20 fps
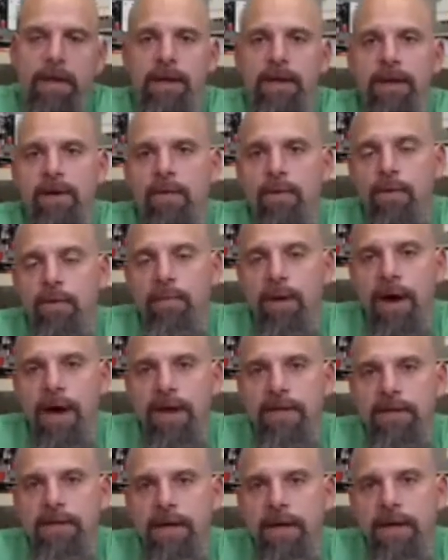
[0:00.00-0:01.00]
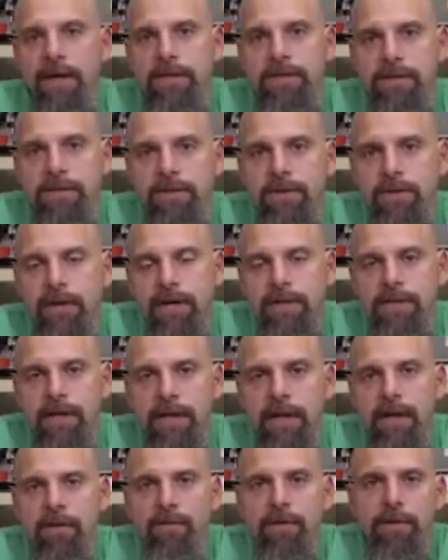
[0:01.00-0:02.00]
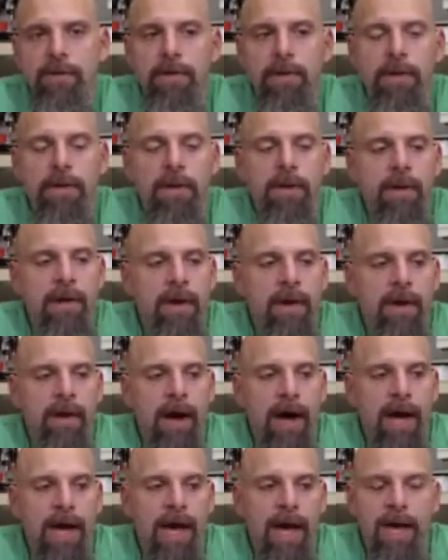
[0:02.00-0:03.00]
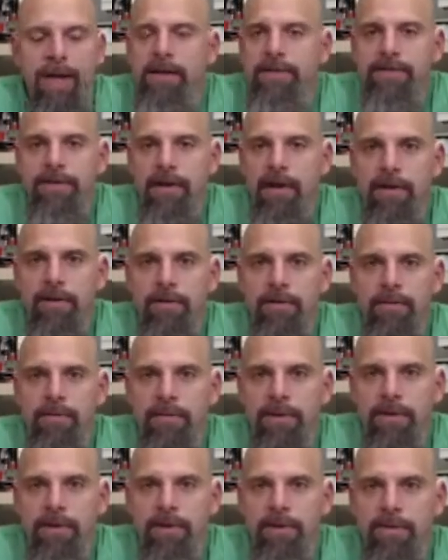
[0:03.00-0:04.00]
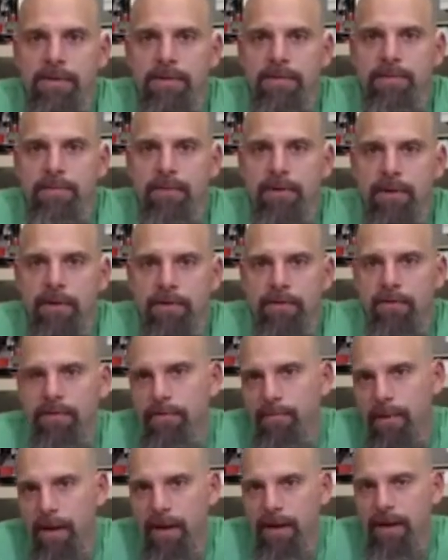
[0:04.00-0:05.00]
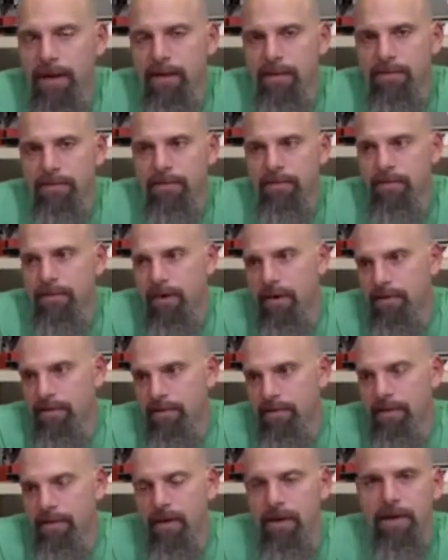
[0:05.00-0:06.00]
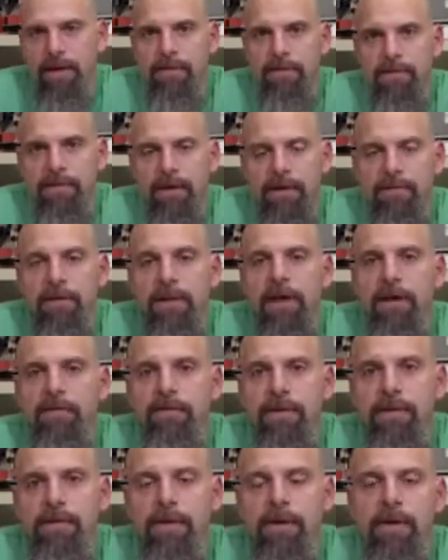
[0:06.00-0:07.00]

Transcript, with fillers: Now, going back uh, to 2011, I had to solder to build printers back in 2010, 2011.